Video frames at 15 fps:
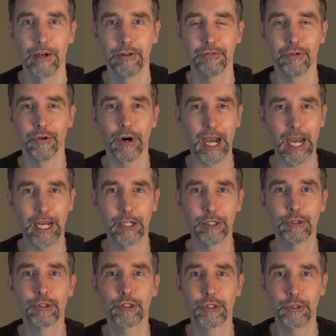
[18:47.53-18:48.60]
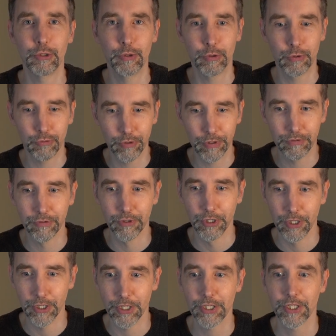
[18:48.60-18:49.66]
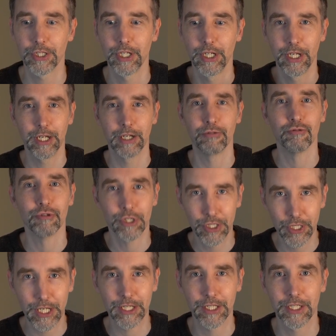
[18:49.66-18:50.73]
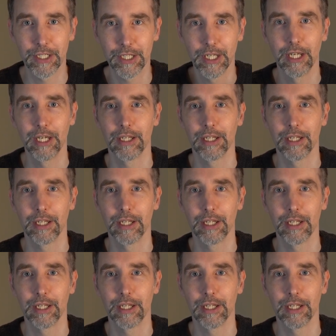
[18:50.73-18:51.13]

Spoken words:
for how to reverse and resist